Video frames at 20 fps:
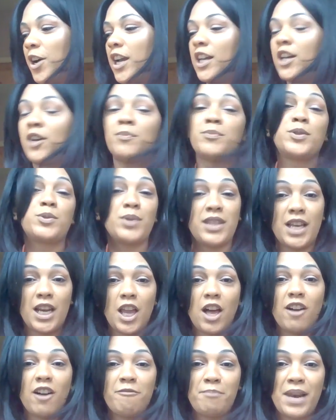Comes with a
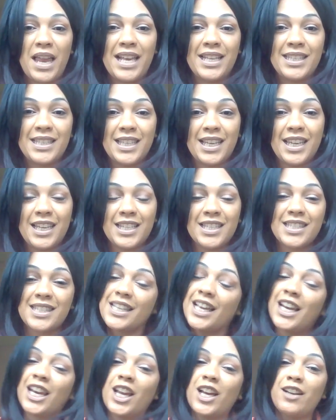lot of blessings,
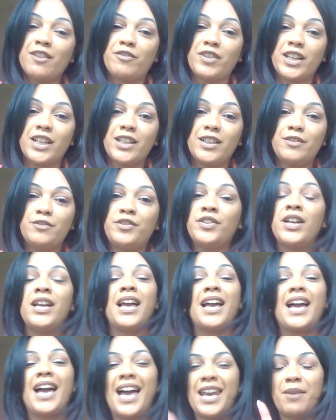a lot of love,
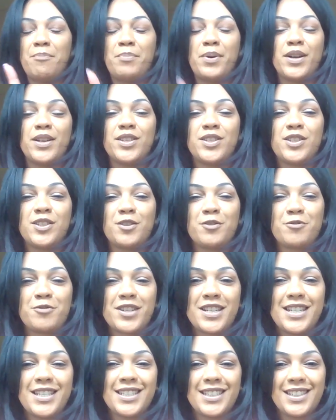and a personal
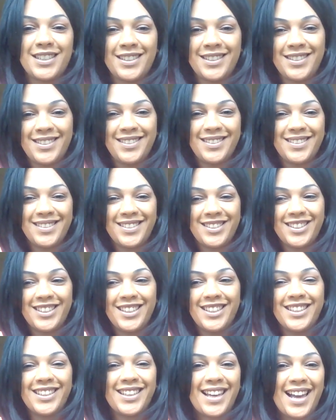reading. Good
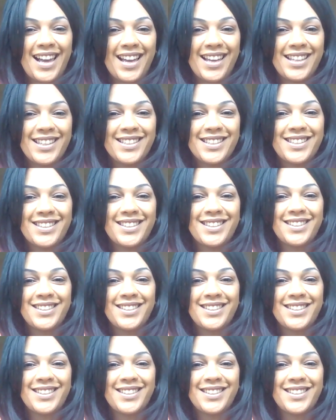luck, guys.